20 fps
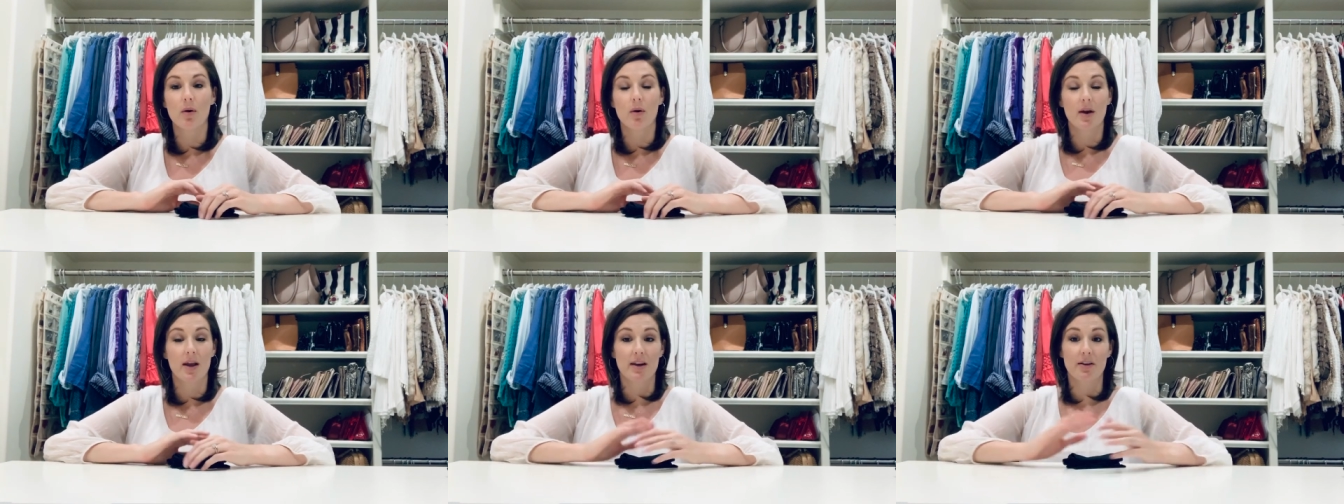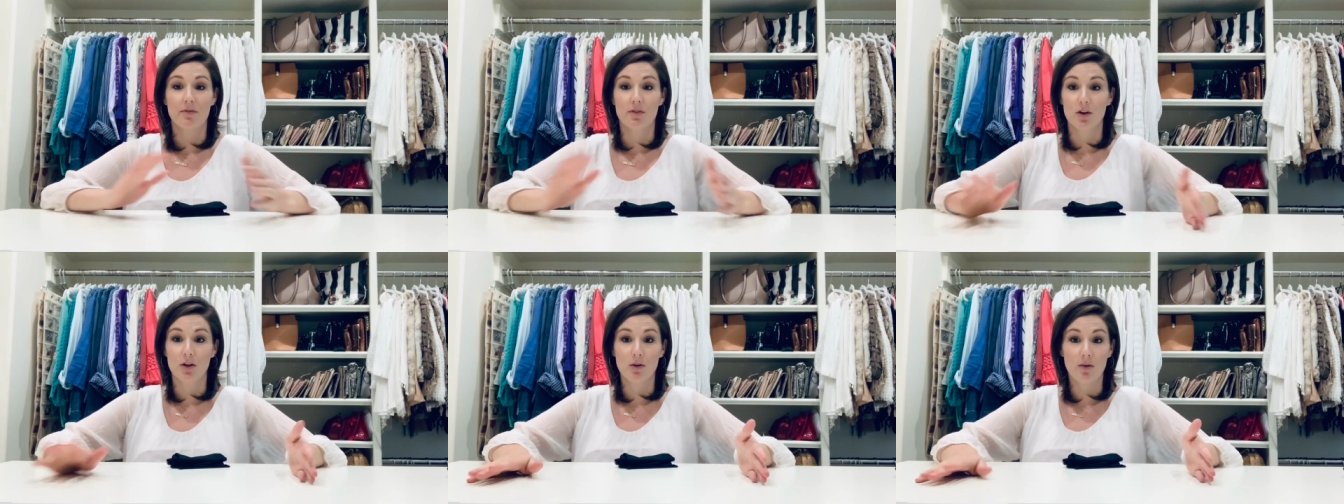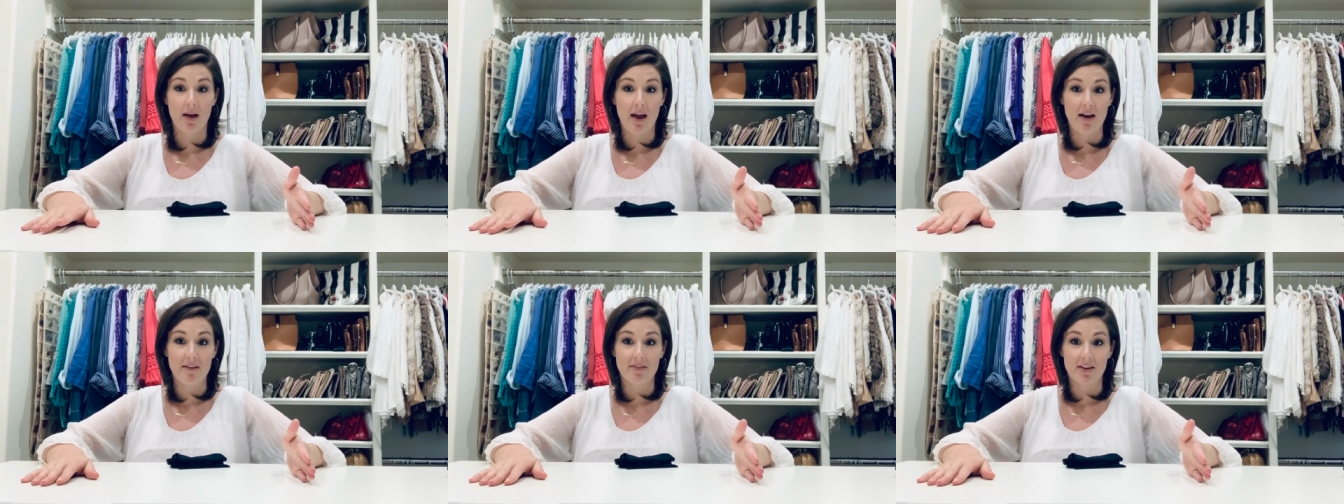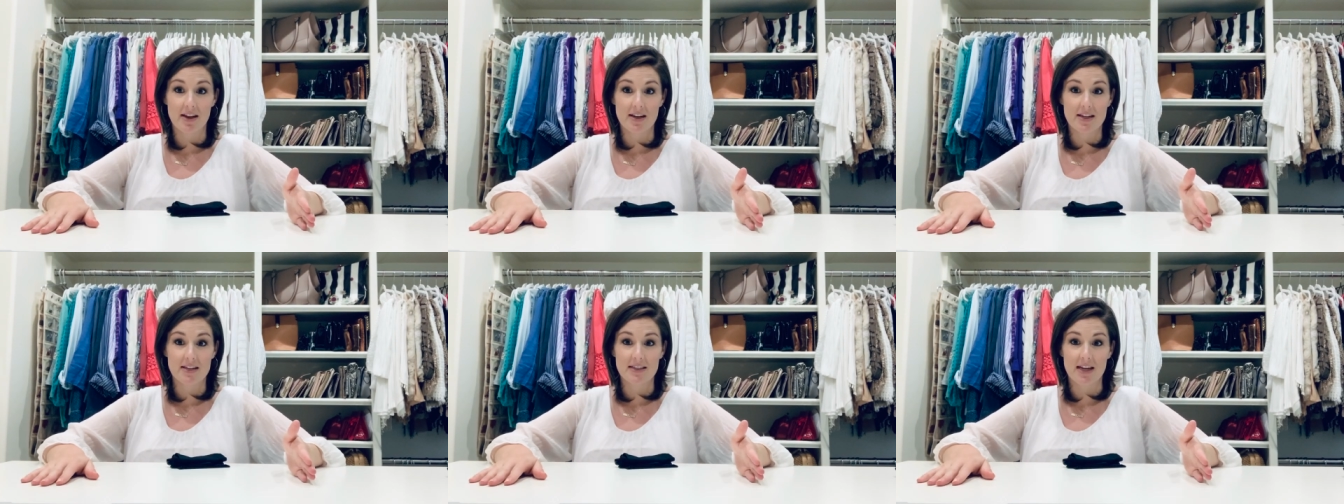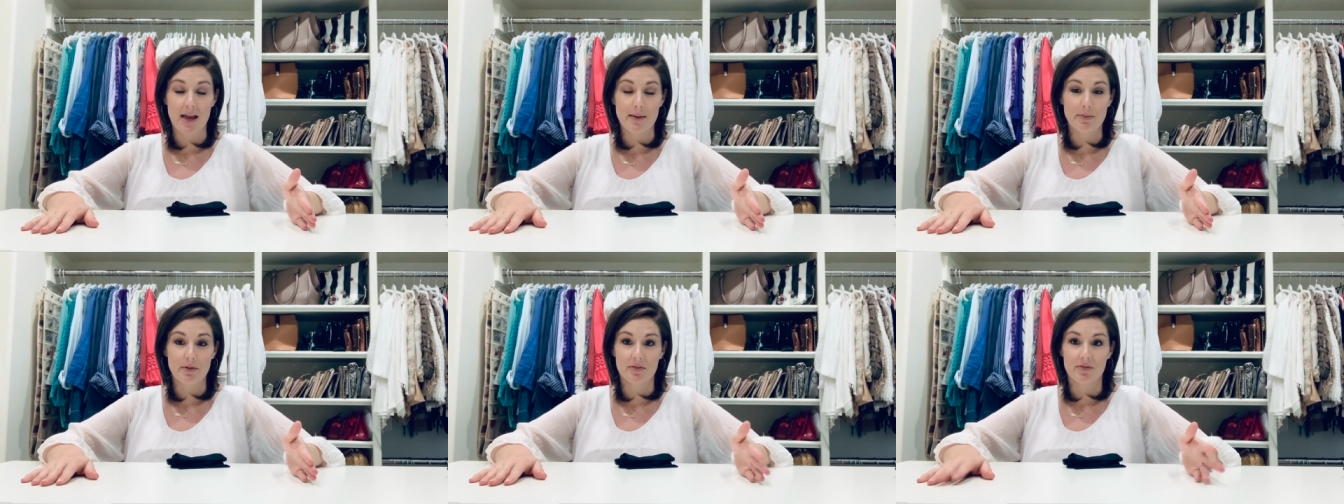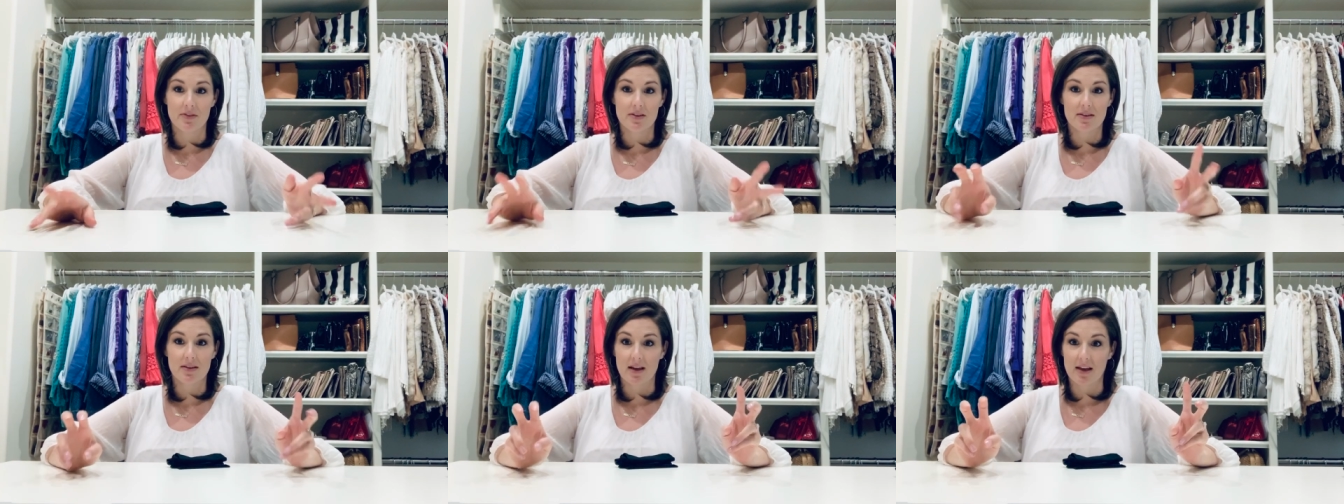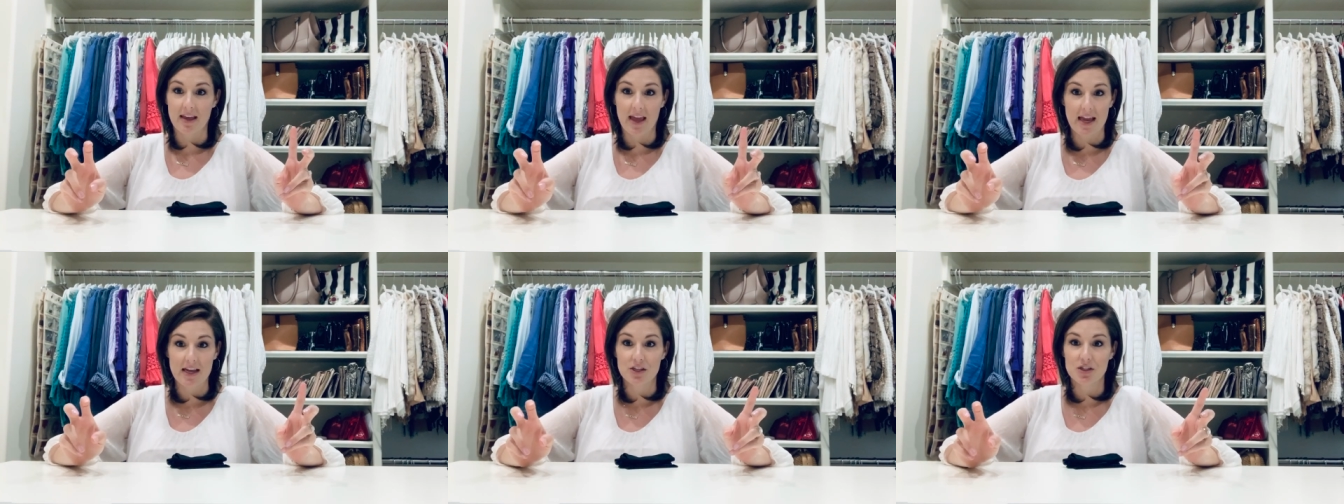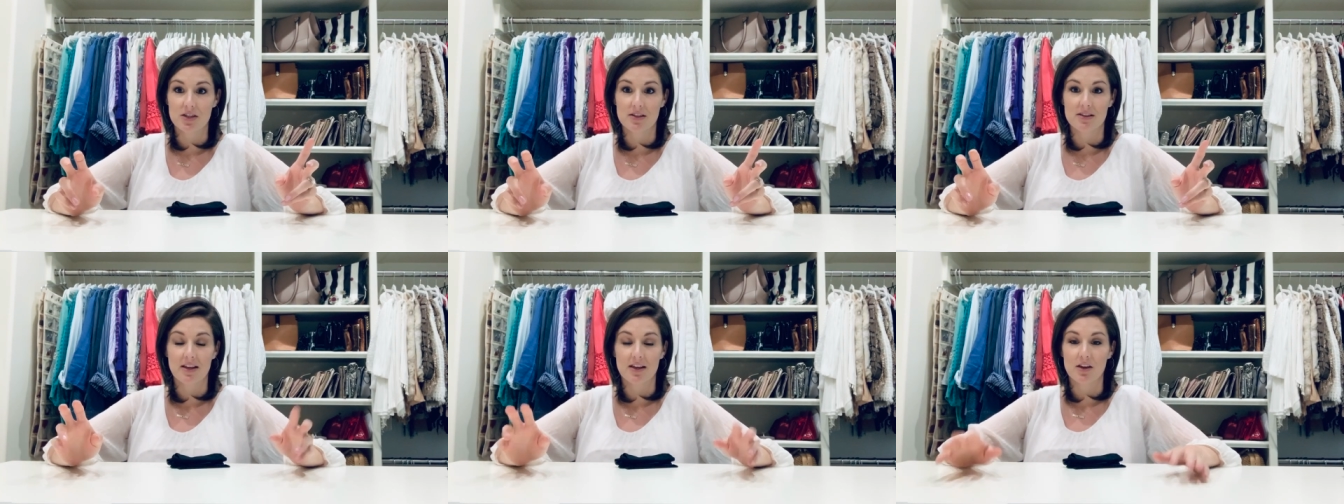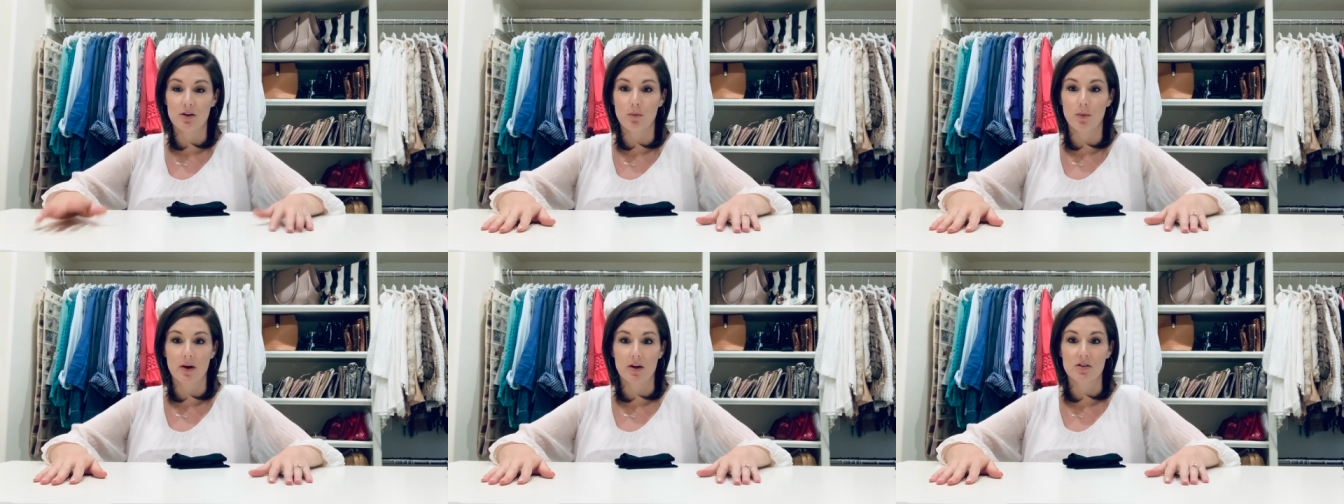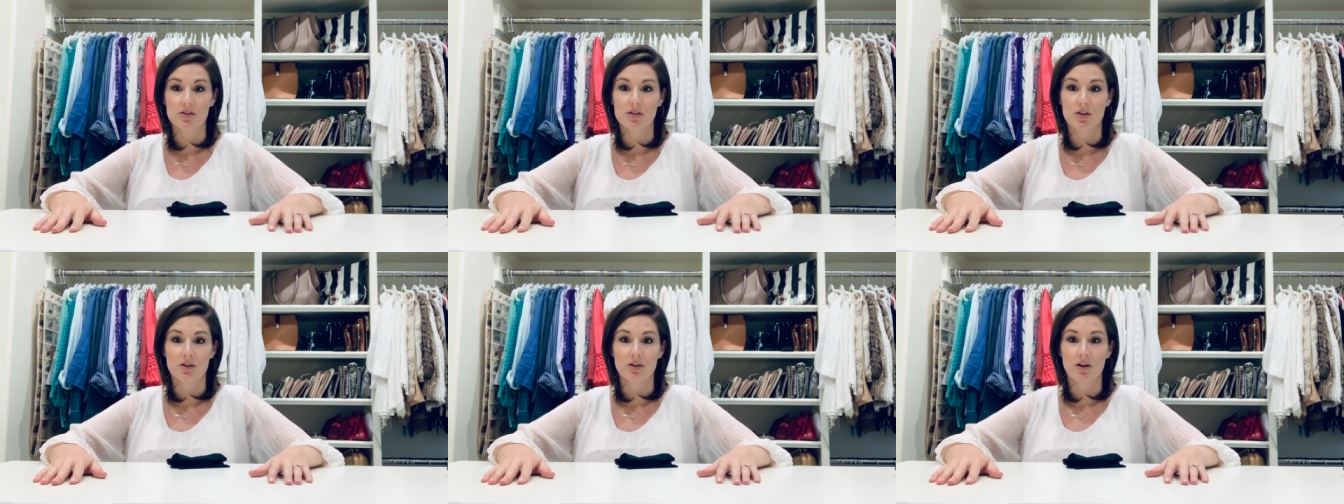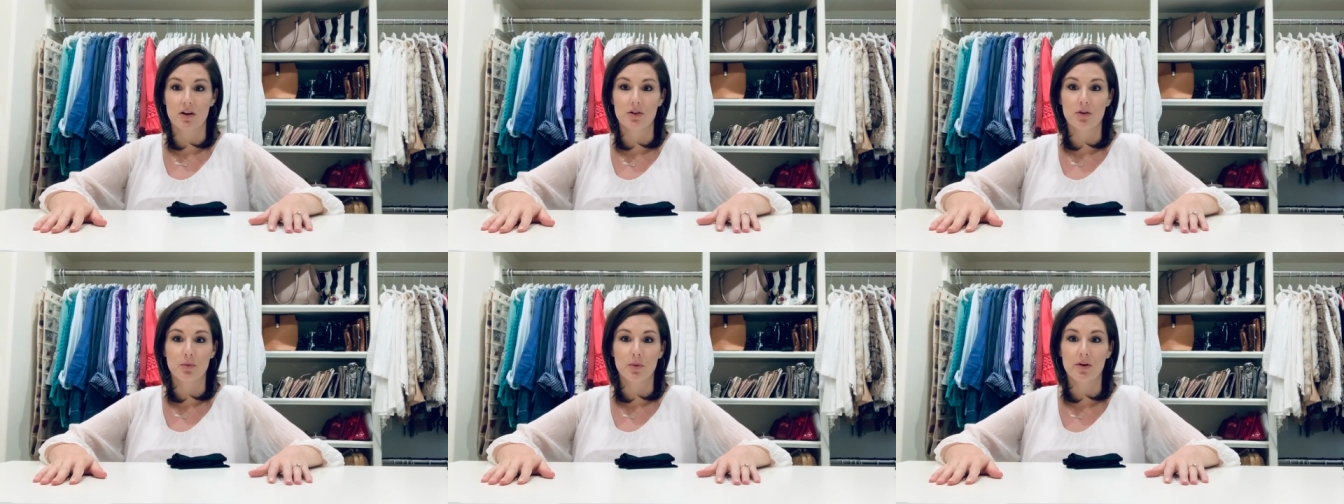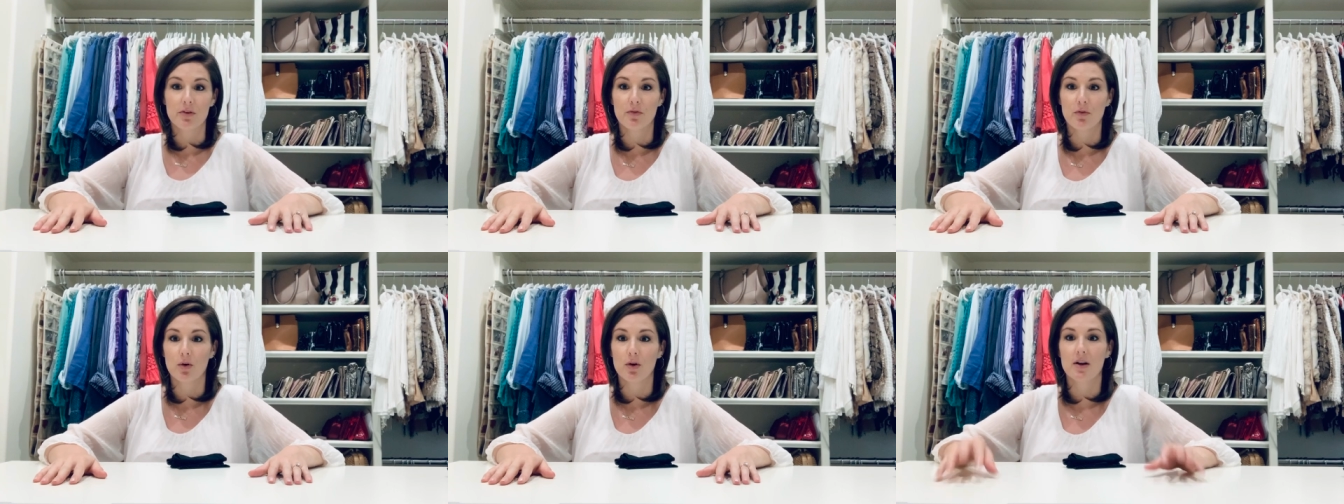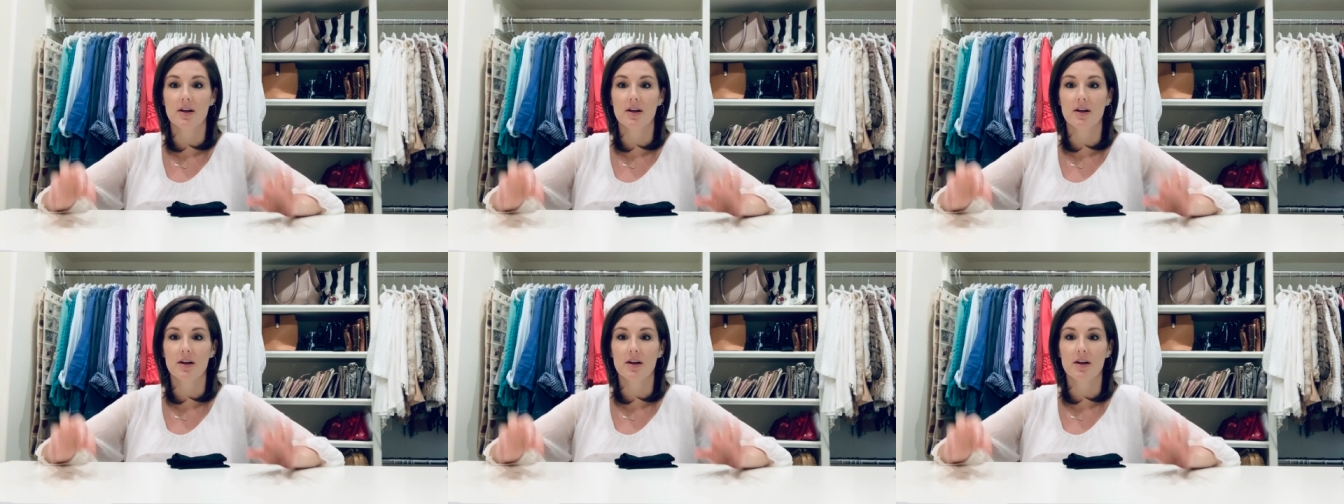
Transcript: and if you don't have any type of occasion that you wear certain underwear for,